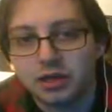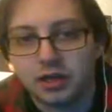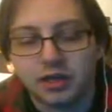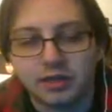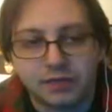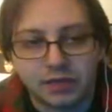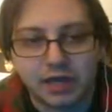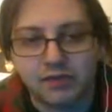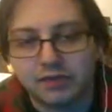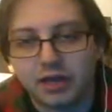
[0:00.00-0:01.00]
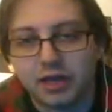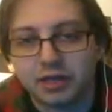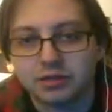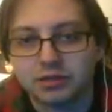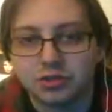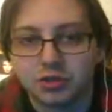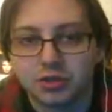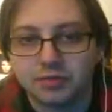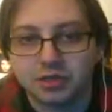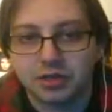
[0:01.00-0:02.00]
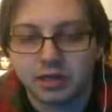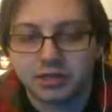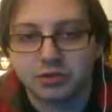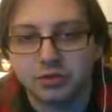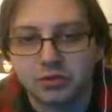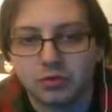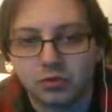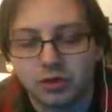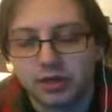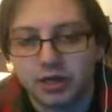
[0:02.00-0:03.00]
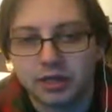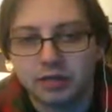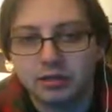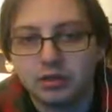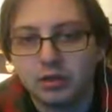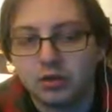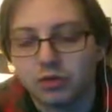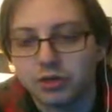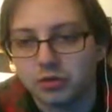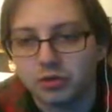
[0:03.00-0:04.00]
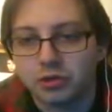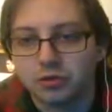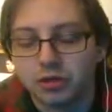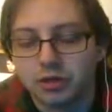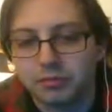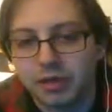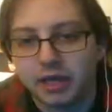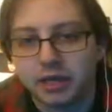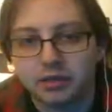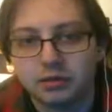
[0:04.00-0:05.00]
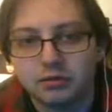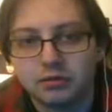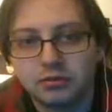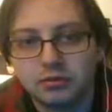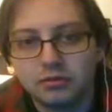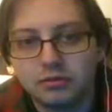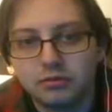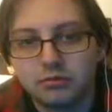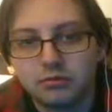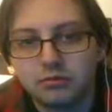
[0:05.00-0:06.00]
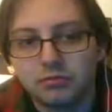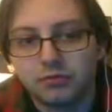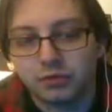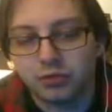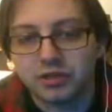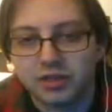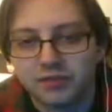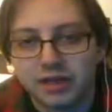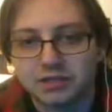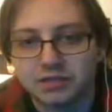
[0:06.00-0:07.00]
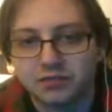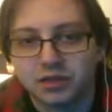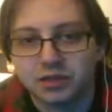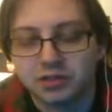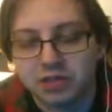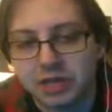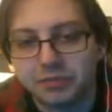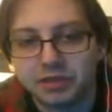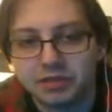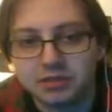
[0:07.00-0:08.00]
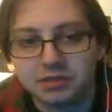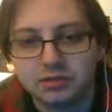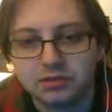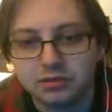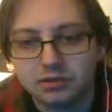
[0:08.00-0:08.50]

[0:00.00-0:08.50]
If you can't find streams on Ice Ribbon or whatnot, or you don't want to pay for the events via the Japanese